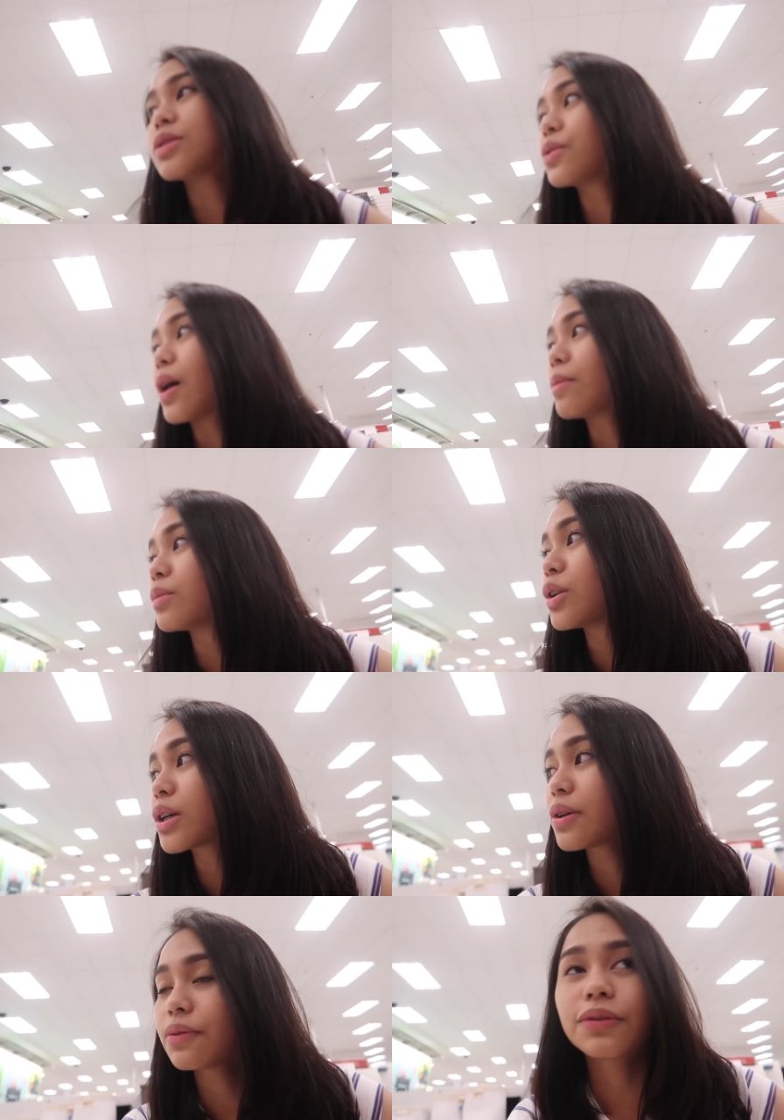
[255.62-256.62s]
So I'm
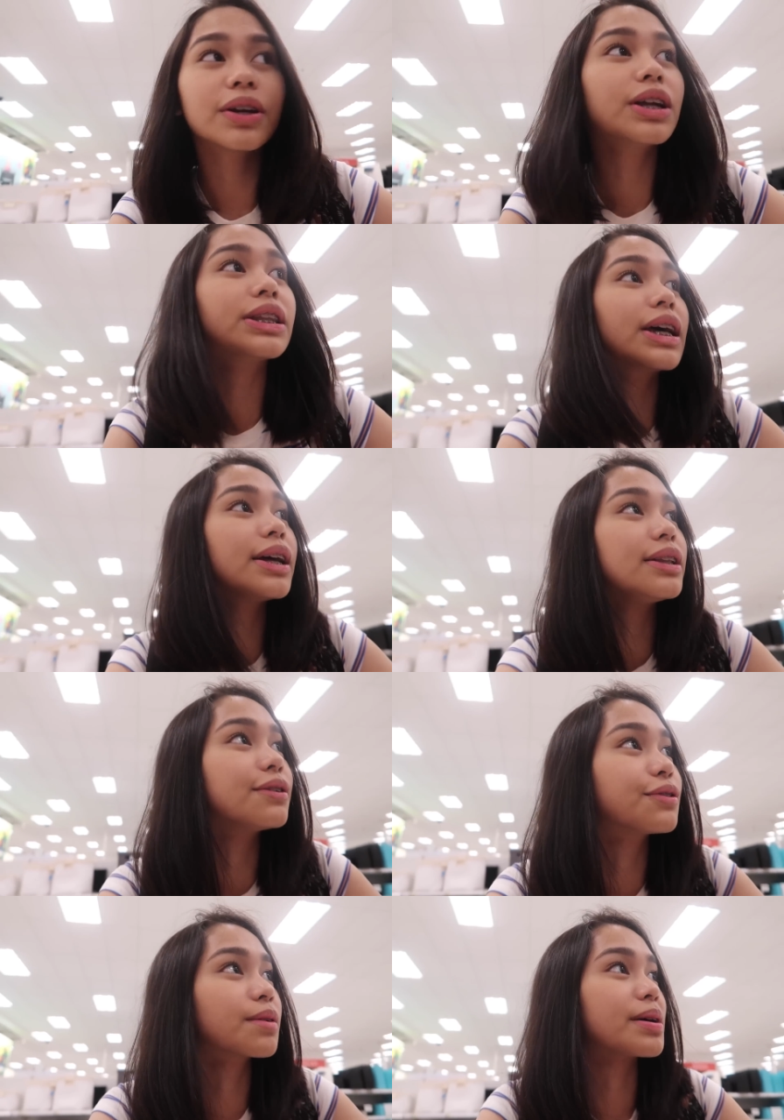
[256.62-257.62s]
looking for
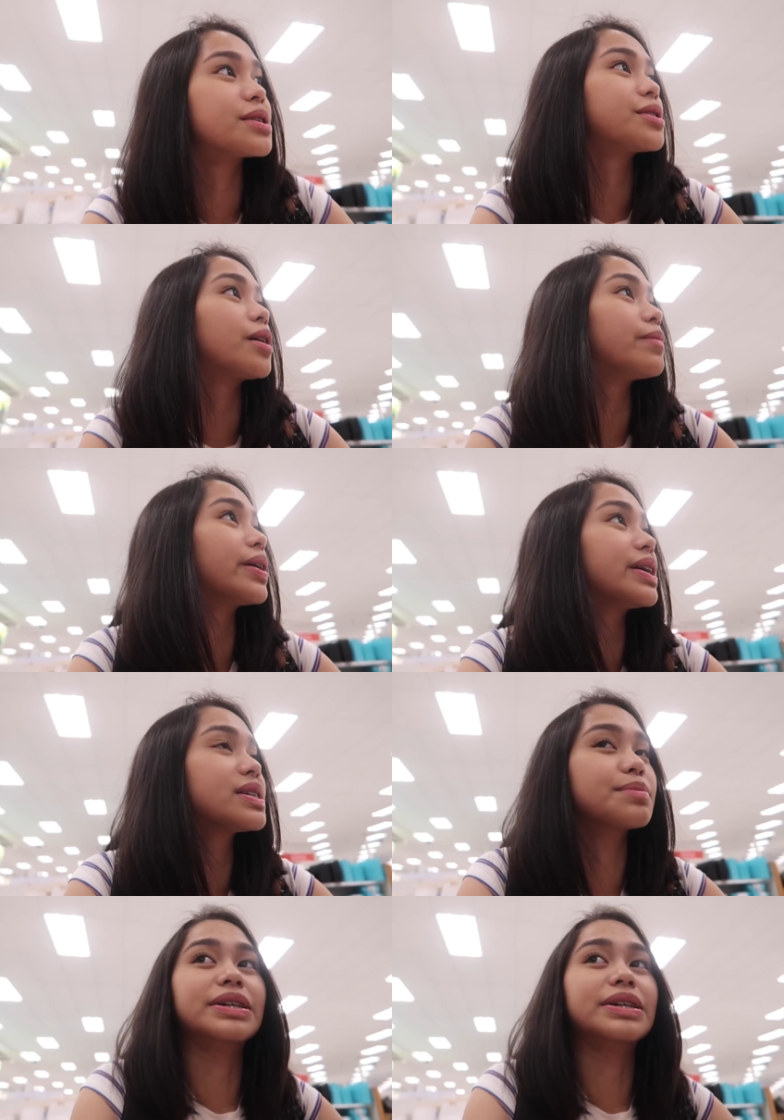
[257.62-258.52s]
Nutella for my strawberries